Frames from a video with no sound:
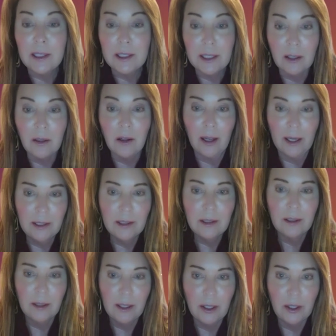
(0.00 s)
declined
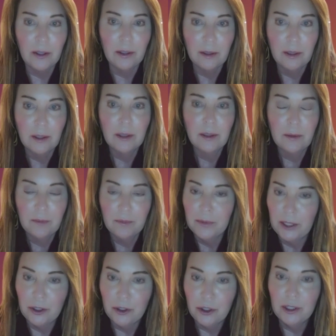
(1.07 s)
their
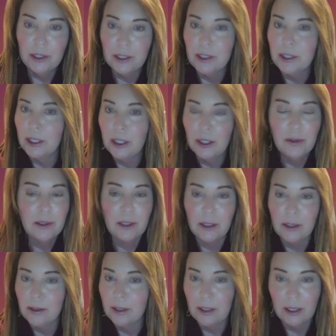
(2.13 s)
interests, and
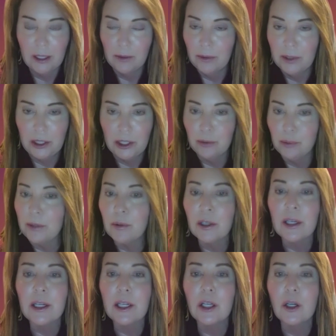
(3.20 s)
we weren't
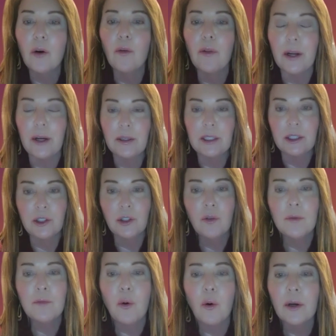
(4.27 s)
going to go there. It's so
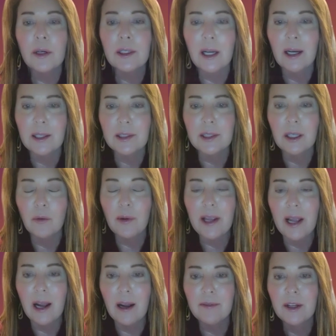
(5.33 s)
important to us that we
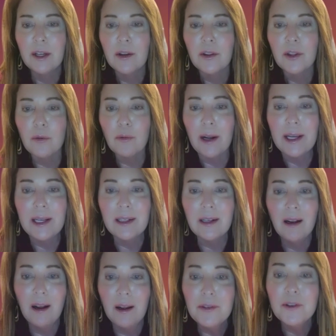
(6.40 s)
have the right
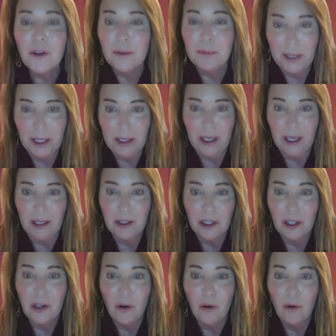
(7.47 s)

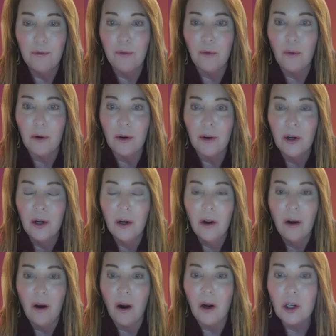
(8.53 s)
underpinning, for
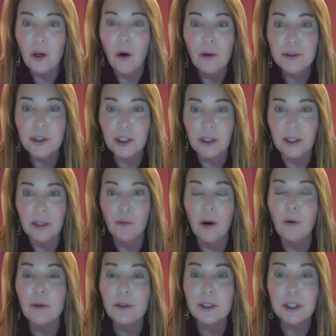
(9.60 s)
our culture and
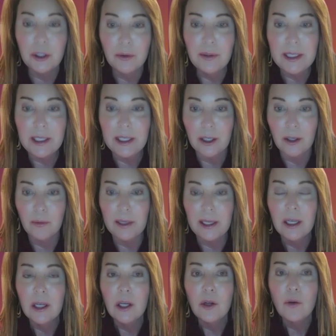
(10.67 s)
what we're doing here. We
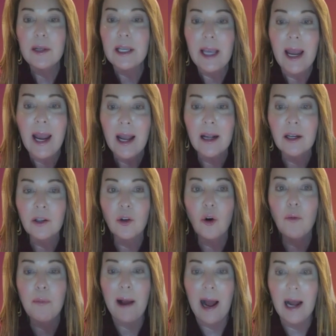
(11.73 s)
can't go
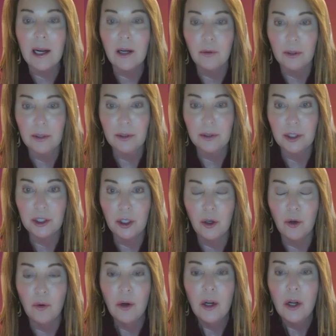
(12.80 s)
backwards.
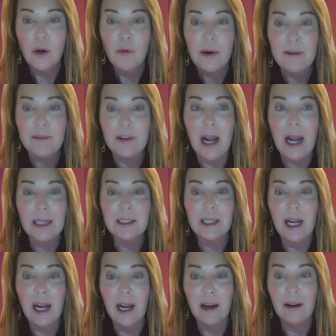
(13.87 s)
So we've got to
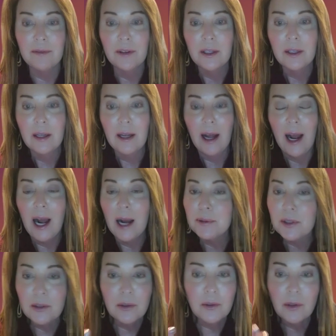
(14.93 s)
have
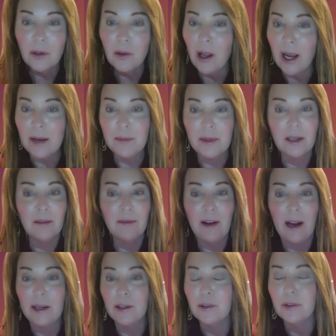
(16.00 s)
absolute alignment of
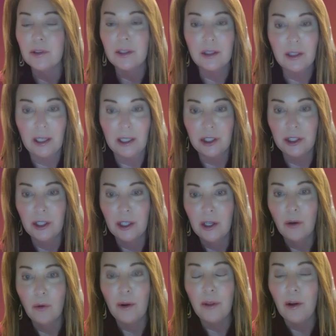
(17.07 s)
values and such
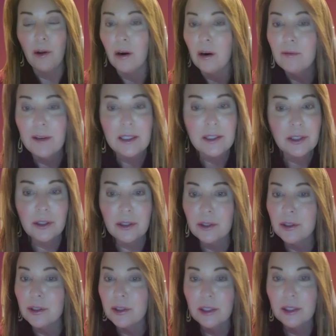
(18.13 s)
with our
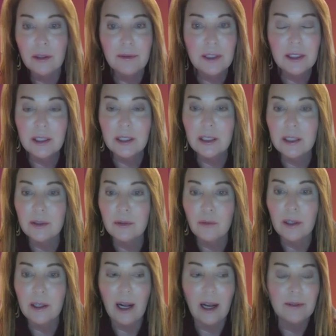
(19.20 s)
investors, VCs,
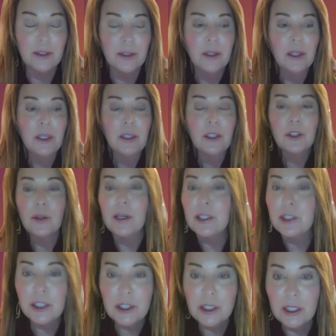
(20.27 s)
what have you. So it
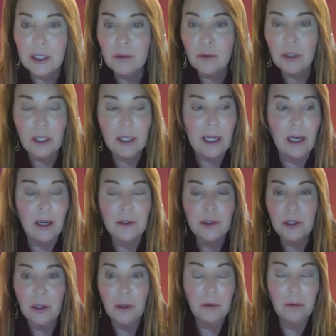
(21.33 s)
just didn't work out.
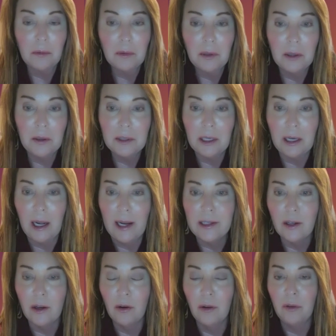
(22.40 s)
So little did I
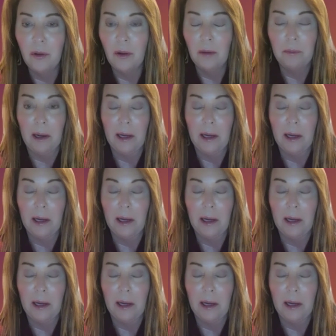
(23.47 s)
know that